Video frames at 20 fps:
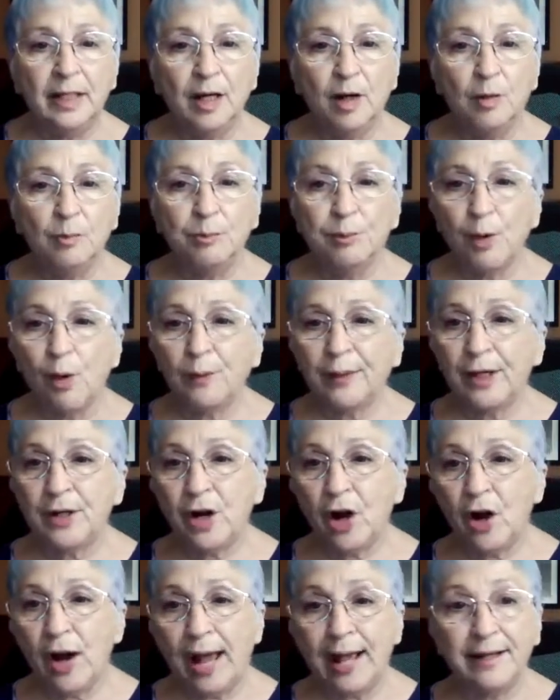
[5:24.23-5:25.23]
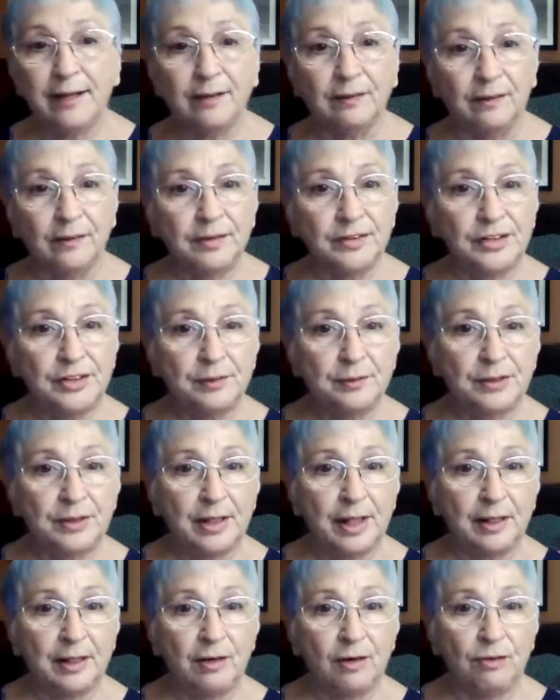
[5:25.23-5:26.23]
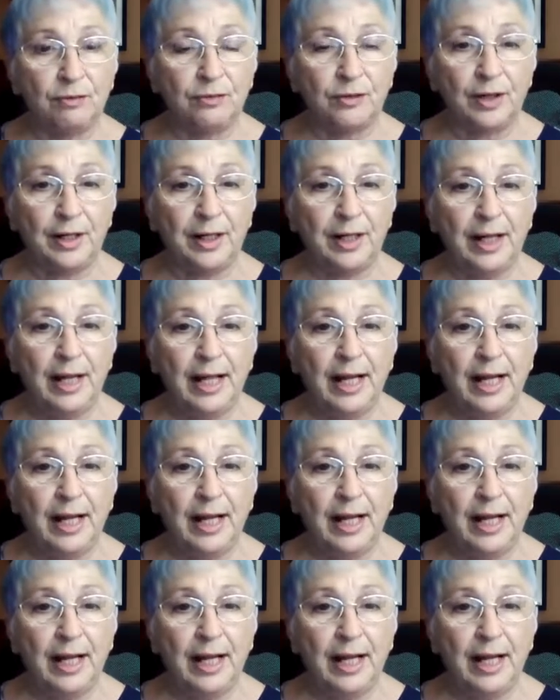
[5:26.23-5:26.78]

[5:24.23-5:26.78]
broken her ankle and she was getting over it.